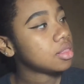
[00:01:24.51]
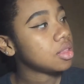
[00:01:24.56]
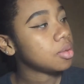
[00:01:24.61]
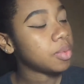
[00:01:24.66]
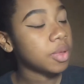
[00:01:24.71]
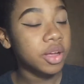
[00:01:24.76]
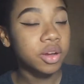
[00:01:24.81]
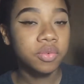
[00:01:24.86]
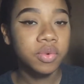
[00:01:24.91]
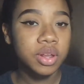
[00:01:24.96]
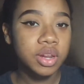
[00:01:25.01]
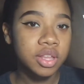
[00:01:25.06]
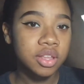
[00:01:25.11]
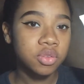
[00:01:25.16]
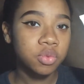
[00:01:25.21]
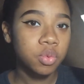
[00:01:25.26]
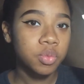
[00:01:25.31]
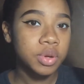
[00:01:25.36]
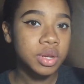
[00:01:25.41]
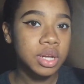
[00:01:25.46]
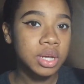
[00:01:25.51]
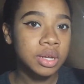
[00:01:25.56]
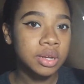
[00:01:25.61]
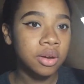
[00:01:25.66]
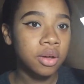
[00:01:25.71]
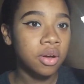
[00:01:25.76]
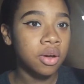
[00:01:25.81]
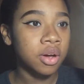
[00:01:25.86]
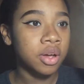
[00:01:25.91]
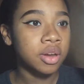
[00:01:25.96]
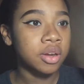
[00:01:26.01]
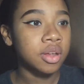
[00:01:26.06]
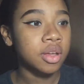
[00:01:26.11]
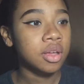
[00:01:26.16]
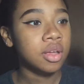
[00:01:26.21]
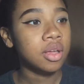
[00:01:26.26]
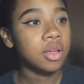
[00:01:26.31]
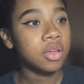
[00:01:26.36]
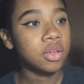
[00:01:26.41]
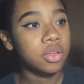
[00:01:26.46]
the Black Radiance will be done on
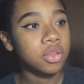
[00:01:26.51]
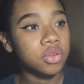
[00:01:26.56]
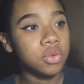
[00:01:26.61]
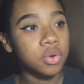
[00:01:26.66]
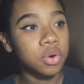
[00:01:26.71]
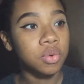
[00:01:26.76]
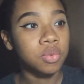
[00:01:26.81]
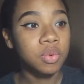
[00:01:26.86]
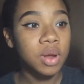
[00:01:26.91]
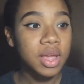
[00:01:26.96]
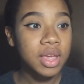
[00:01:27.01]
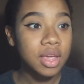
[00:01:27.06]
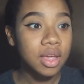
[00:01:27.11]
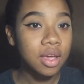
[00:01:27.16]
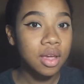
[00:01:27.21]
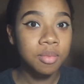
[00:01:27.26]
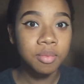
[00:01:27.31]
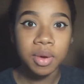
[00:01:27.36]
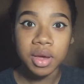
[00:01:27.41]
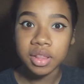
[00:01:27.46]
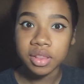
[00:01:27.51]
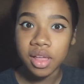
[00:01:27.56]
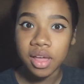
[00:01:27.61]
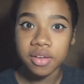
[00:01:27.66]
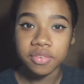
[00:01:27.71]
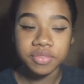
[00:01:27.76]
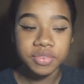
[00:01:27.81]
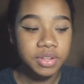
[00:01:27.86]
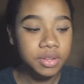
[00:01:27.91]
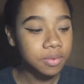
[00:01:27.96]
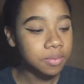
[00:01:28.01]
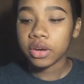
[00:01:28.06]
your right and my left.